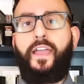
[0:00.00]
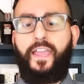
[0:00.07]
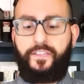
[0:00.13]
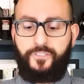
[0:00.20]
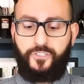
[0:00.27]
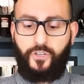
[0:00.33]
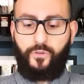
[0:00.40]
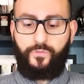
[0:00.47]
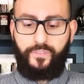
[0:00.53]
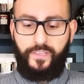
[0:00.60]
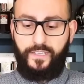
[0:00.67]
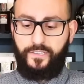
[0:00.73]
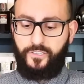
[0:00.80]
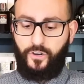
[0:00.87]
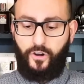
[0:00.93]
And so
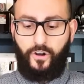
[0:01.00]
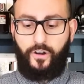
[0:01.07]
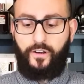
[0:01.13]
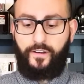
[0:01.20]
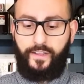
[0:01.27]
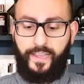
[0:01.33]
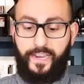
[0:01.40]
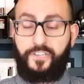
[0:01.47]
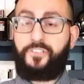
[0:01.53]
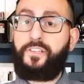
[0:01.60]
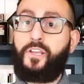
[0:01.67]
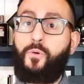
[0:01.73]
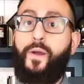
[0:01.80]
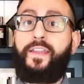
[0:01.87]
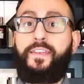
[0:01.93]
these are
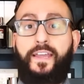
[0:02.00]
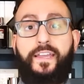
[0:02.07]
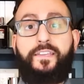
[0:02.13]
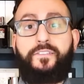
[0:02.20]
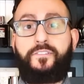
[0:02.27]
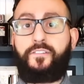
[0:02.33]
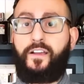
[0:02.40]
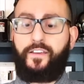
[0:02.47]
actually quite nice.